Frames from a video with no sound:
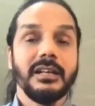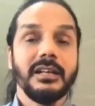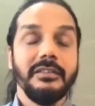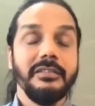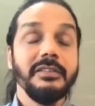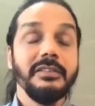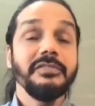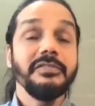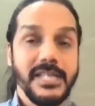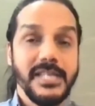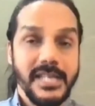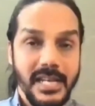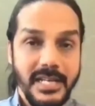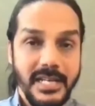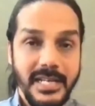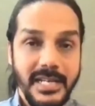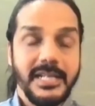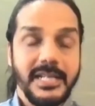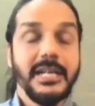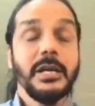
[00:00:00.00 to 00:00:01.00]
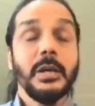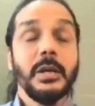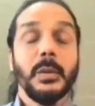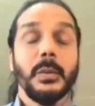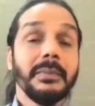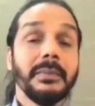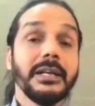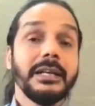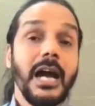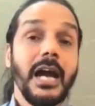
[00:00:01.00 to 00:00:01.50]
given physically,
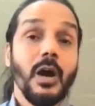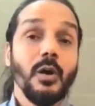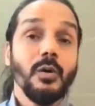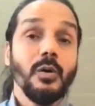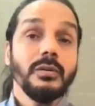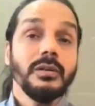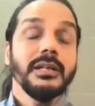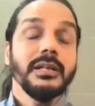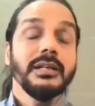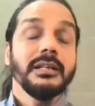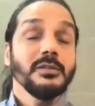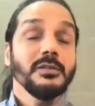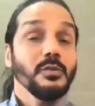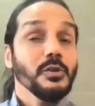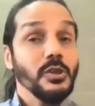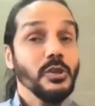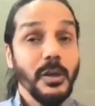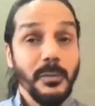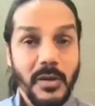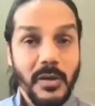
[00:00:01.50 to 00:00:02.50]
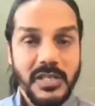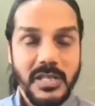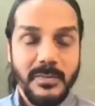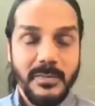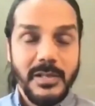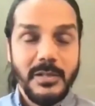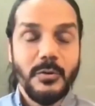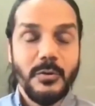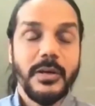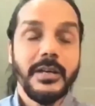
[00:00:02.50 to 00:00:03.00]
but now this was not possible
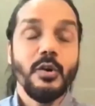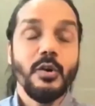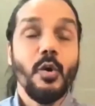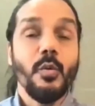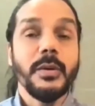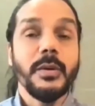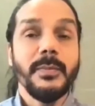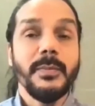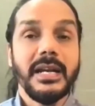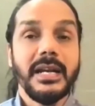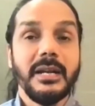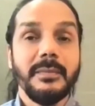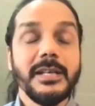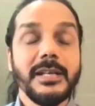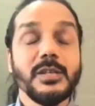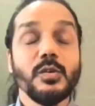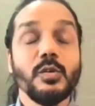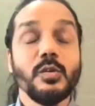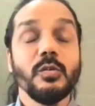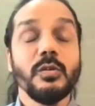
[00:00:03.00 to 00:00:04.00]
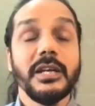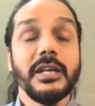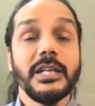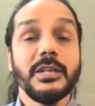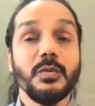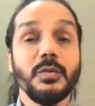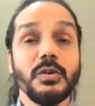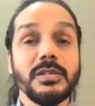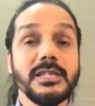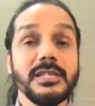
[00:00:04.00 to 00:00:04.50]
during the COVID pandemic. So it
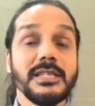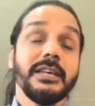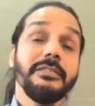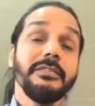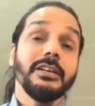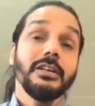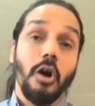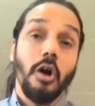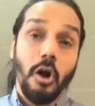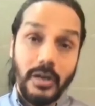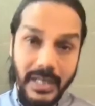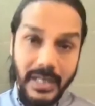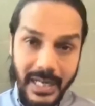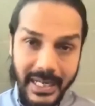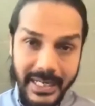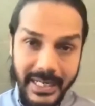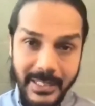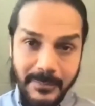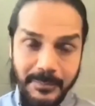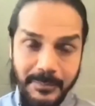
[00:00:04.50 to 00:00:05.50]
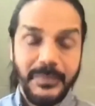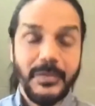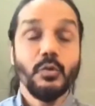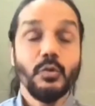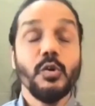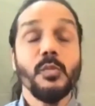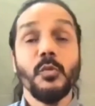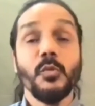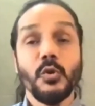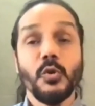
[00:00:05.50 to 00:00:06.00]
was given online through
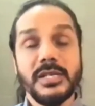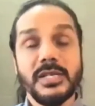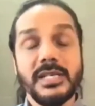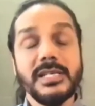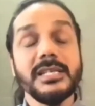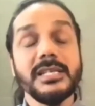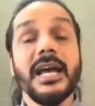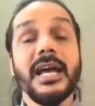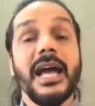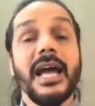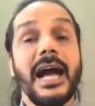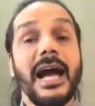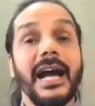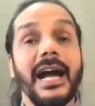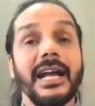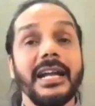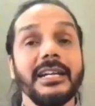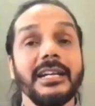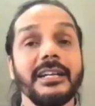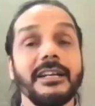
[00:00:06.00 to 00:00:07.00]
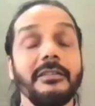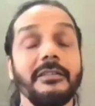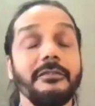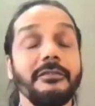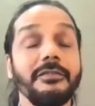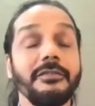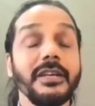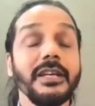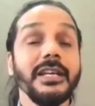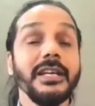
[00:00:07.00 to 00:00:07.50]
a process, and
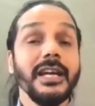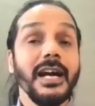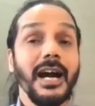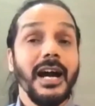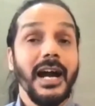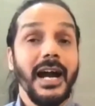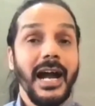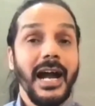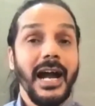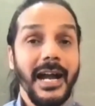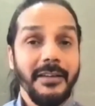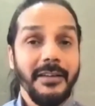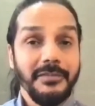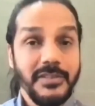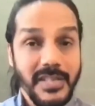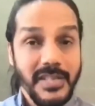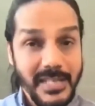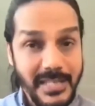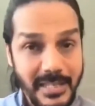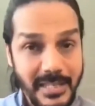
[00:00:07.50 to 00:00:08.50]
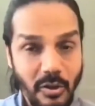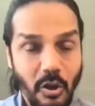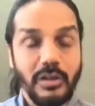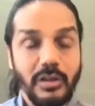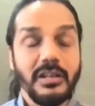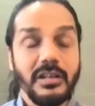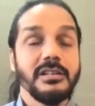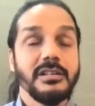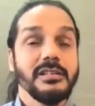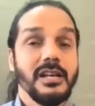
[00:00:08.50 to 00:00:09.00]
we have just got
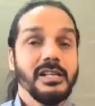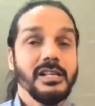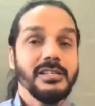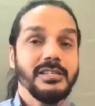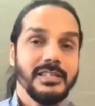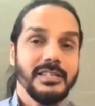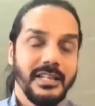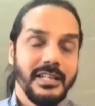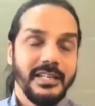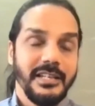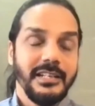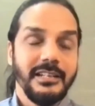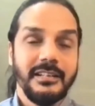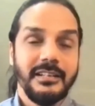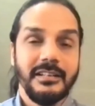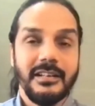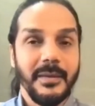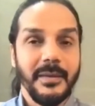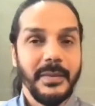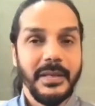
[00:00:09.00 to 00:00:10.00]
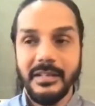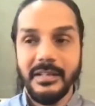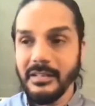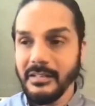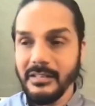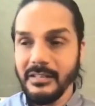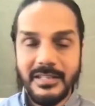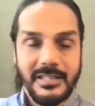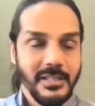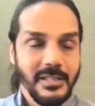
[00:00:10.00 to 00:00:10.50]
the results in, I mean,
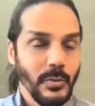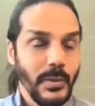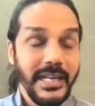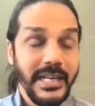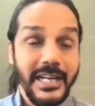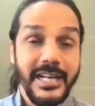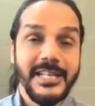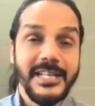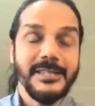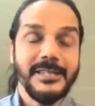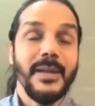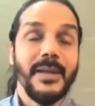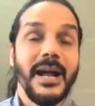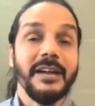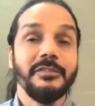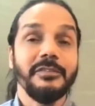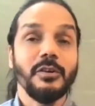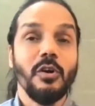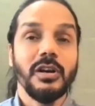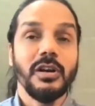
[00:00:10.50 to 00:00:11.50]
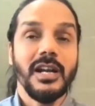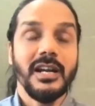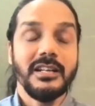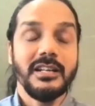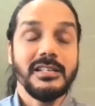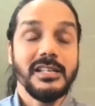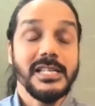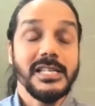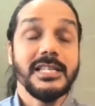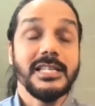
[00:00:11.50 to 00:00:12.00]
just 20 days back, we got our
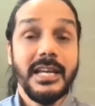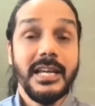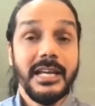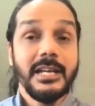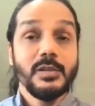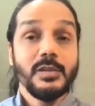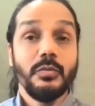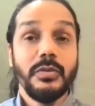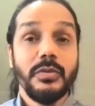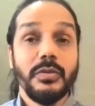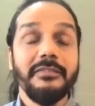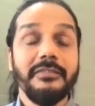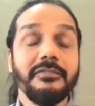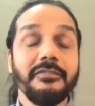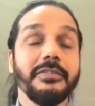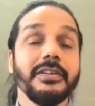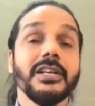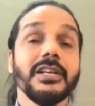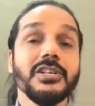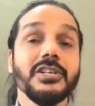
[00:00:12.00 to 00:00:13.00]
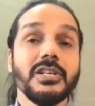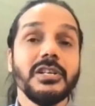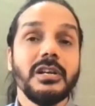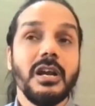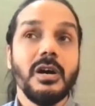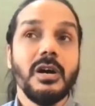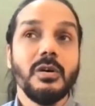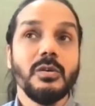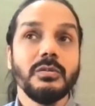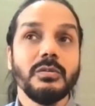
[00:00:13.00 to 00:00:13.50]
results. So we have finished
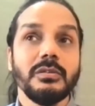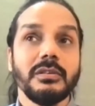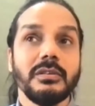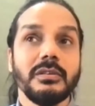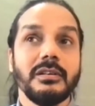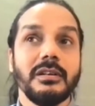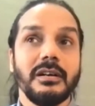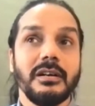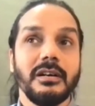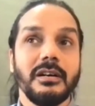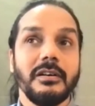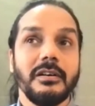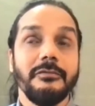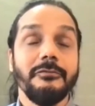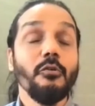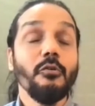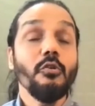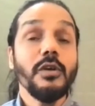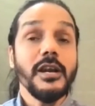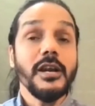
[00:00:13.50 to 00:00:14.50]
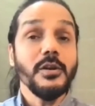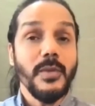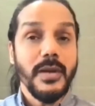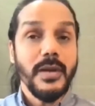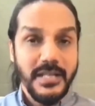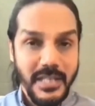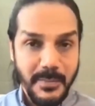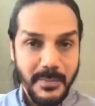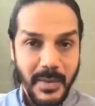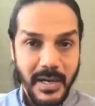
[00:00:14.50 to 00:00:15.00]
around
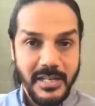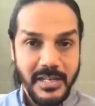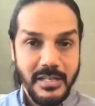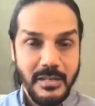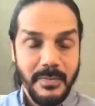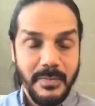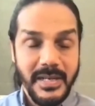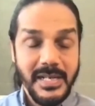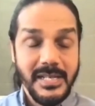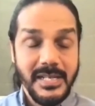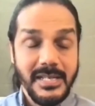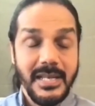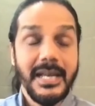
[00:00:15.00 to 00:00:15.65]
423 participants.